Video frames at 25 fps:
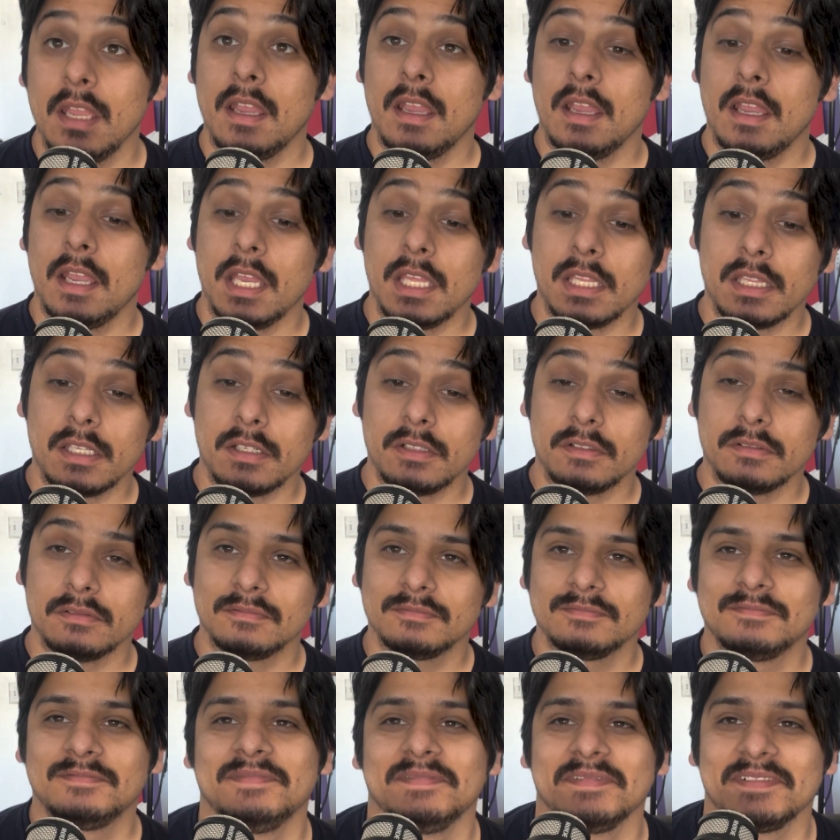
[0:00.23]
Hello.
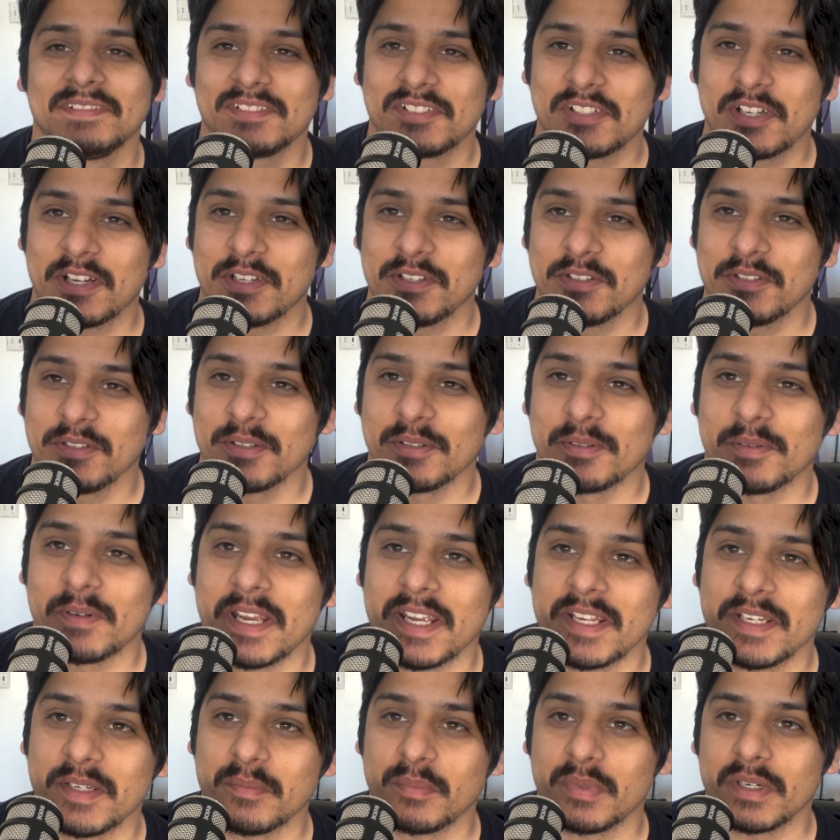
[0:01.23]
Trying to do a
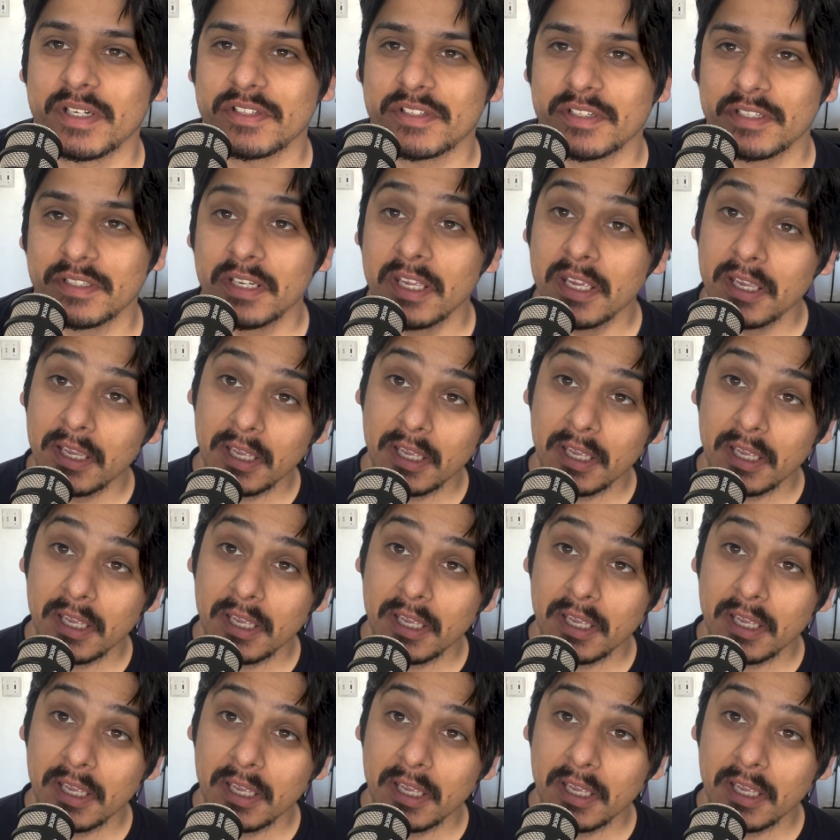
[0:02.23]
Ryan impression.